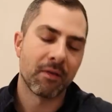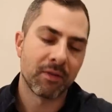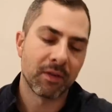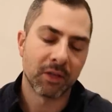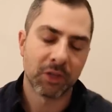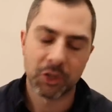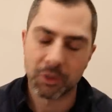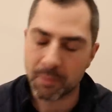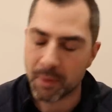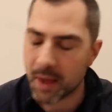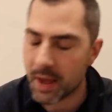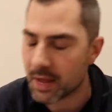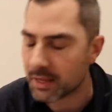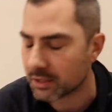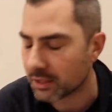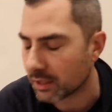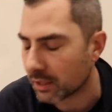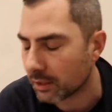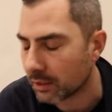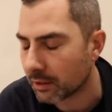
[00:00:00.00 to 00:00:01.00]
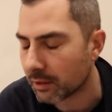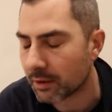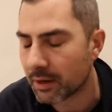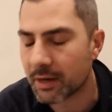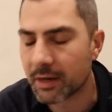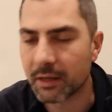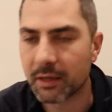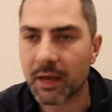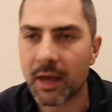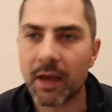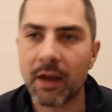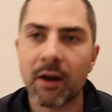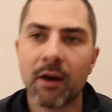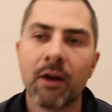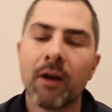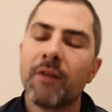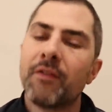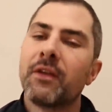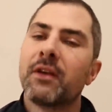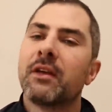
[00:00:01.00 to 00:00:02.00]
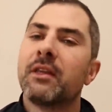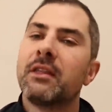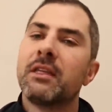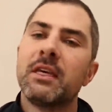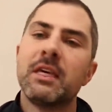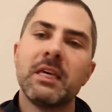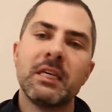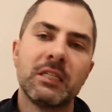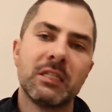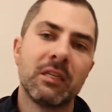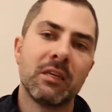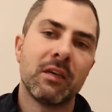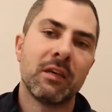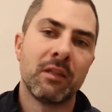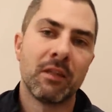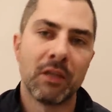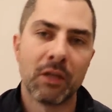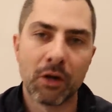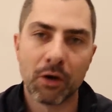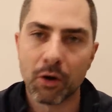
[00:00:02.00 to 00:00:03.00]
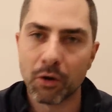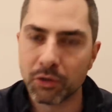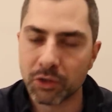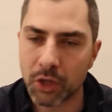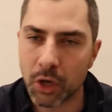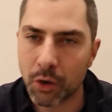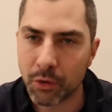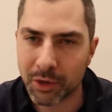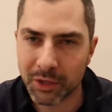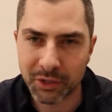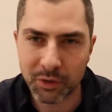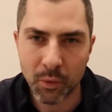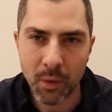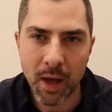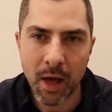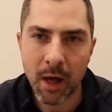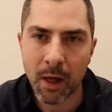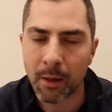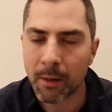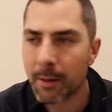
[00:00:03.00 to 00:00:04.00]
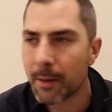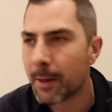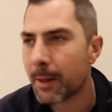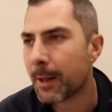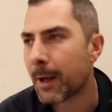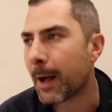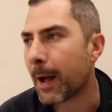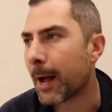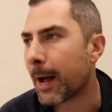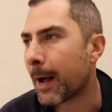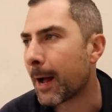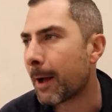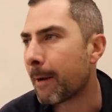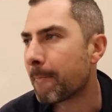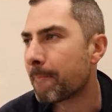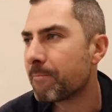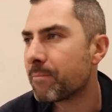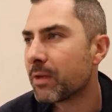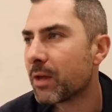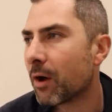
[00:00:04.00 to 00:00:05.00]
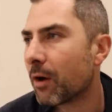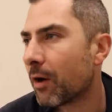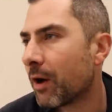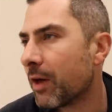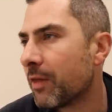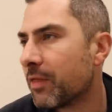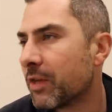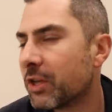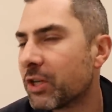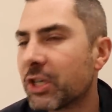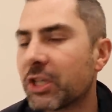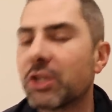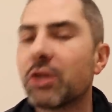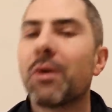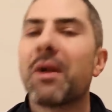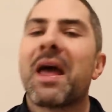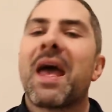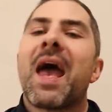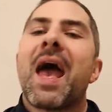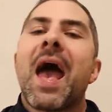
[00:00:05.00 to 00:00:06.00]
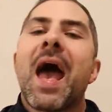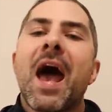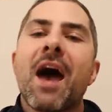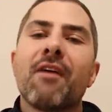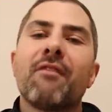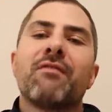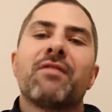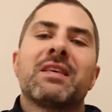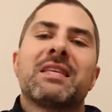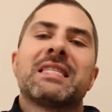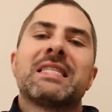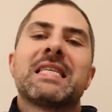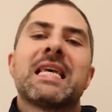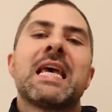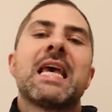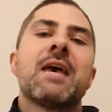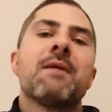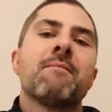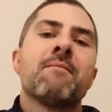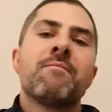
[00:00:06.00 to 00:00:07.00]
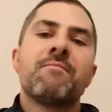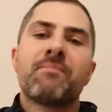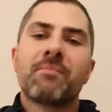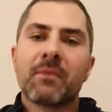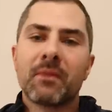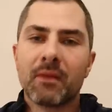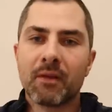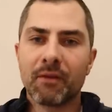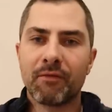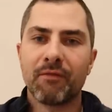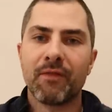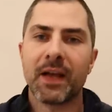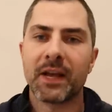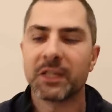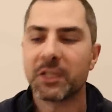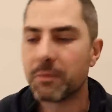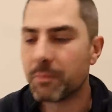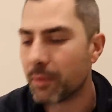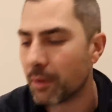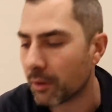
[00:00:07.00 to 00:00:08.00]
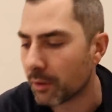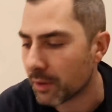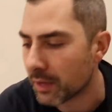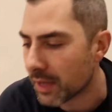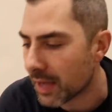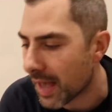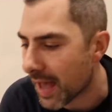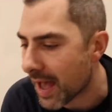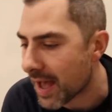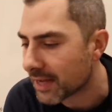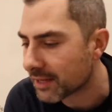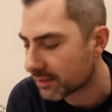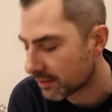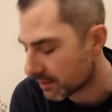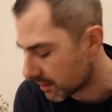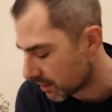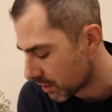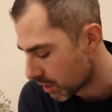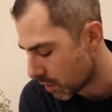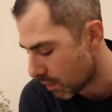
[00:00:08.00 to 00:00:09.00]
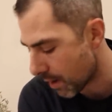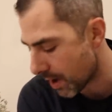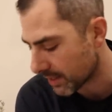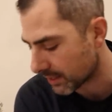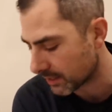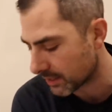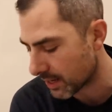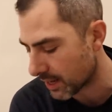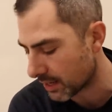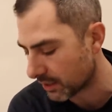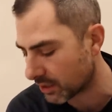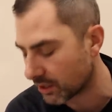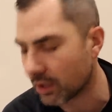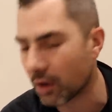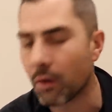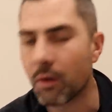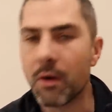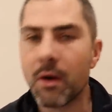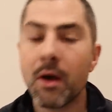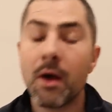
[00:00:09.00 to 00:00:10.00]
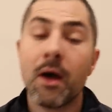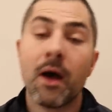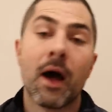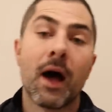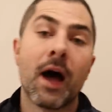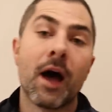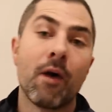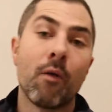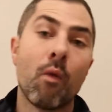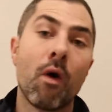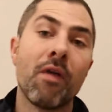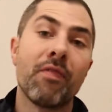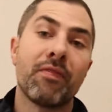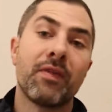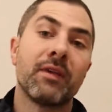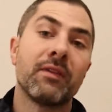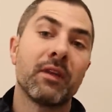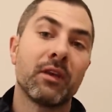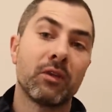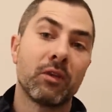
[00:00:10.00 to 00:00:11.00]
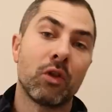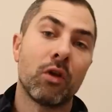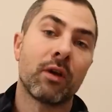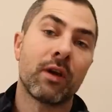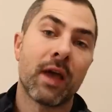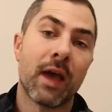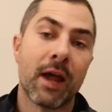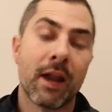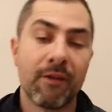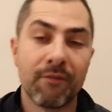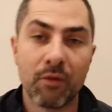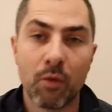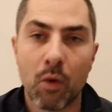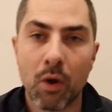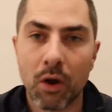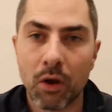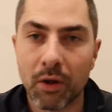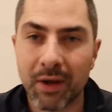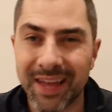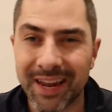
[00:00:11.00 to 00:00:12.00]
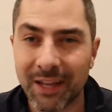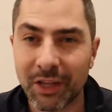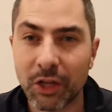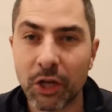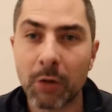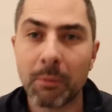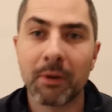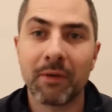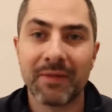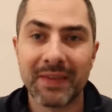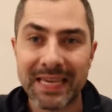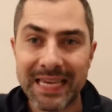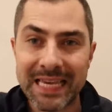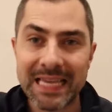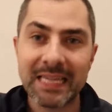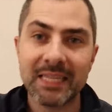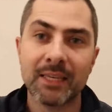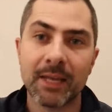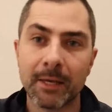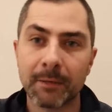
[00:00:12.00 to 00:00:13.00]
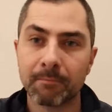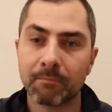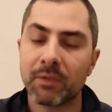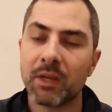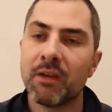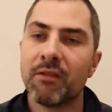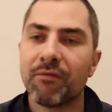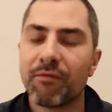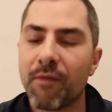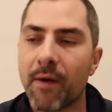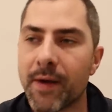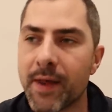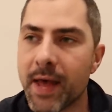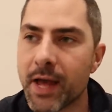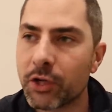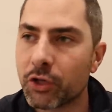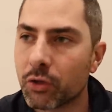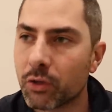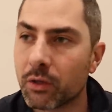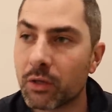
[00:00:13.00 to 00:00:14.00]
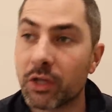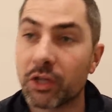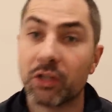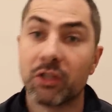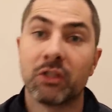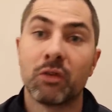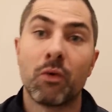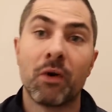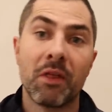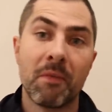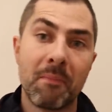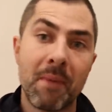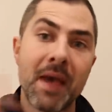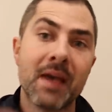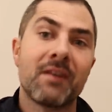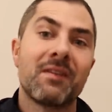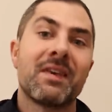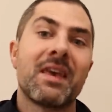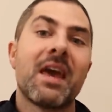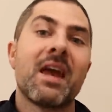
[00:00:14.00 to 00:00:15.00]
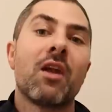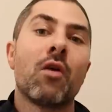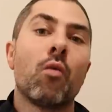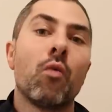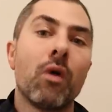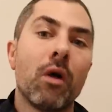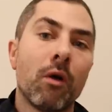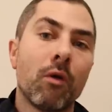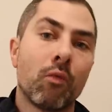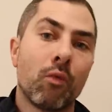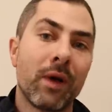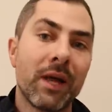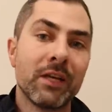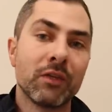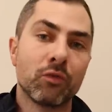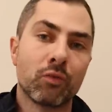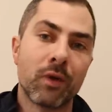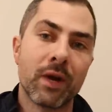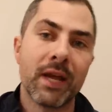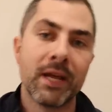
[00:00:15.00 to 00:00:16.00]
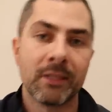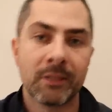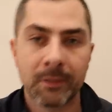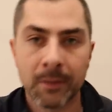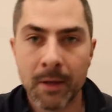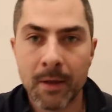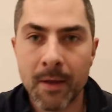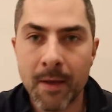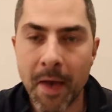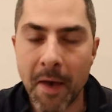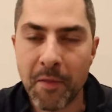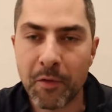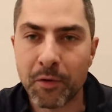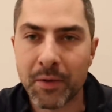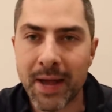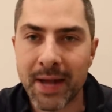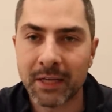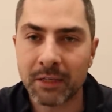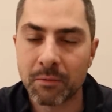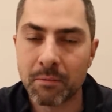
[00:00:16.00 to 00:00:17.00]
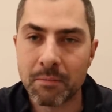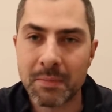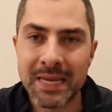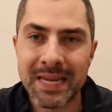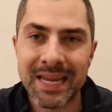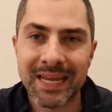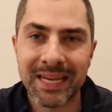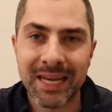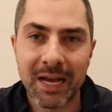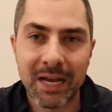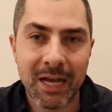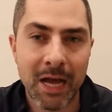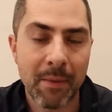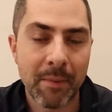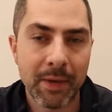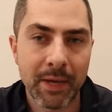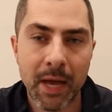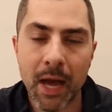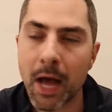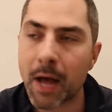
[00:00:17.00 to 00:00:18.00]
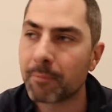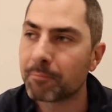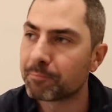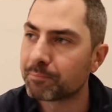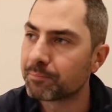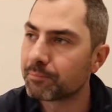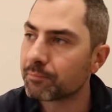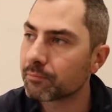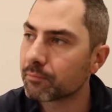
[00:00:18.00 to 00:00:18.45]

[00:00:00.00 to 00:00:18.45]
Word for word: think Japan's a clear indicator. I think in the East, in the Eurozone as well. Um, you know, they just don't have the same flexibility as the U.S. does. So uh, one thing that look at if you want to look at a little bit of easing in financial conditions. So while the Bank of Canada will raise rates at their next meeting coming up,